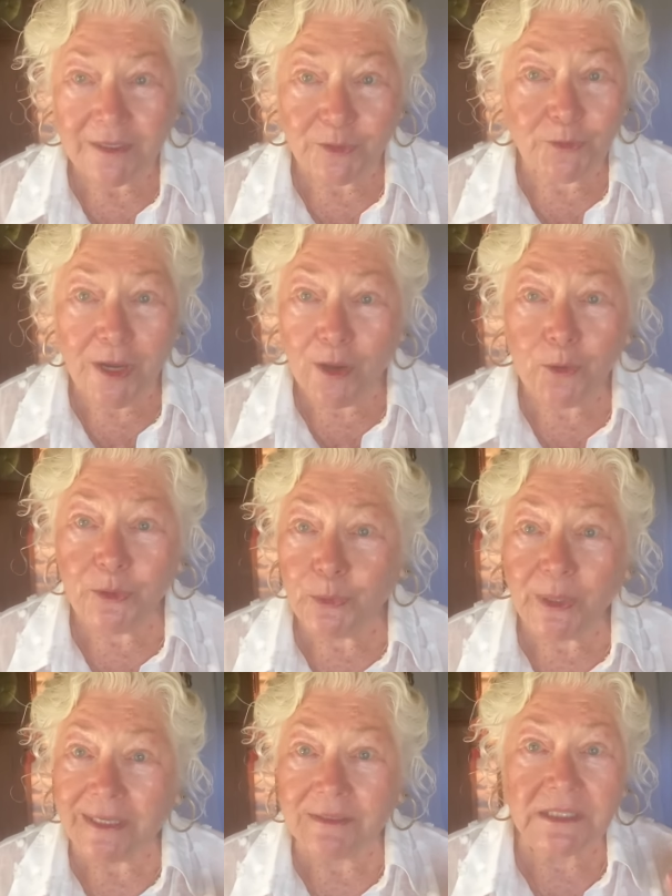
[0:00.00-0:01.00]
you know, you
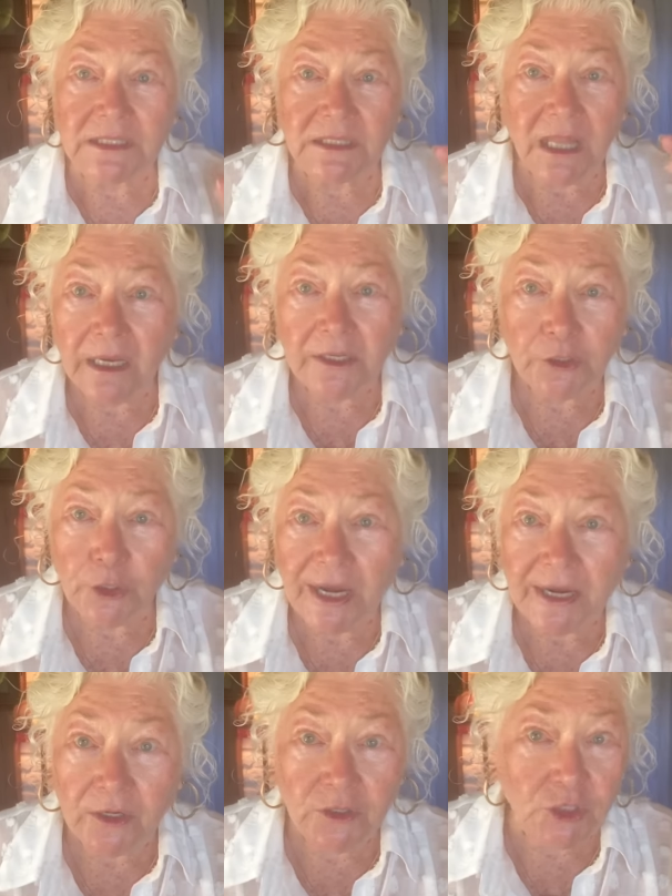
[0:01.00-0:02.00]
can slug your
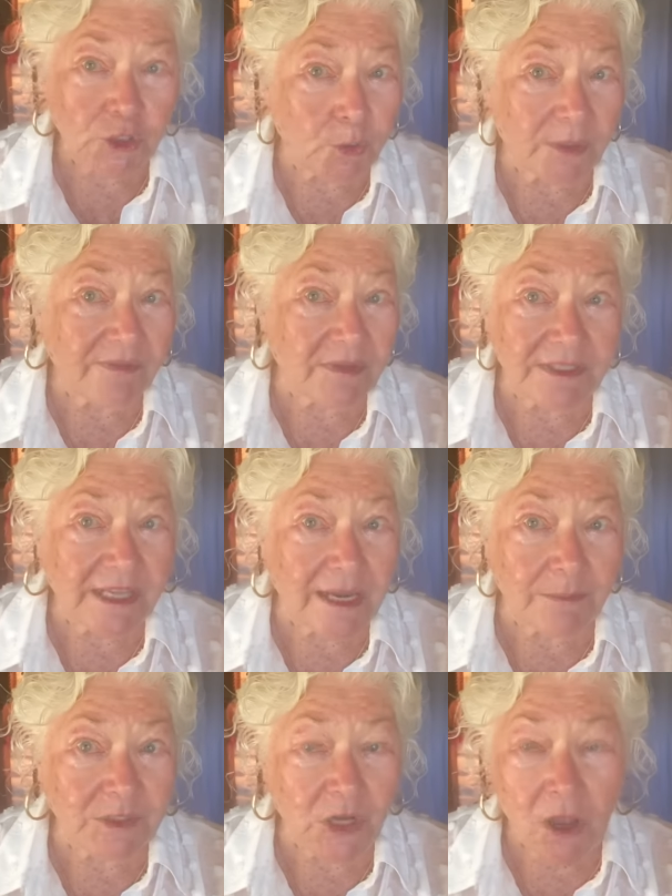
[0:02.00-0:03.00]
hair too at the
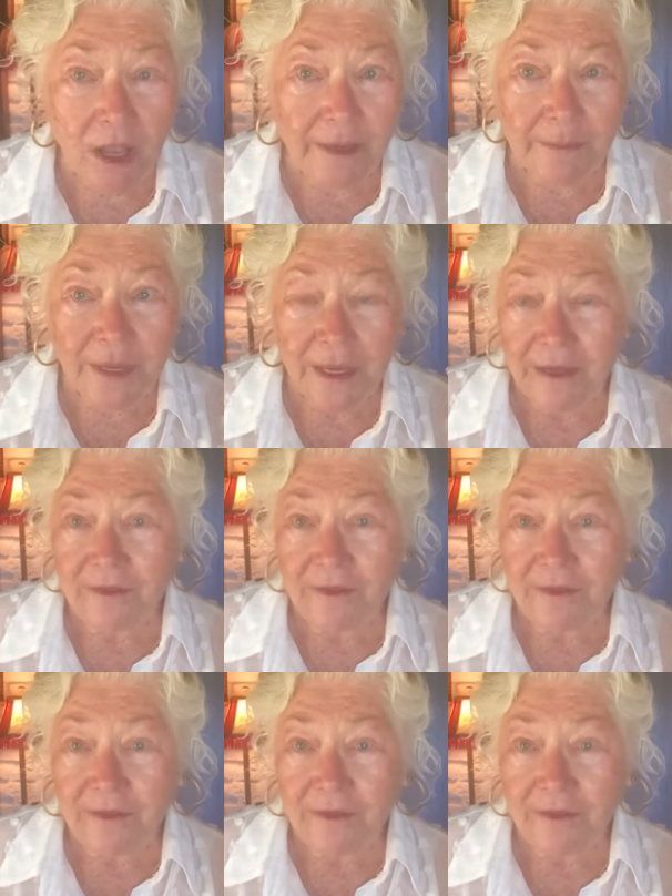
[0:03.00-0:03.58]
same time.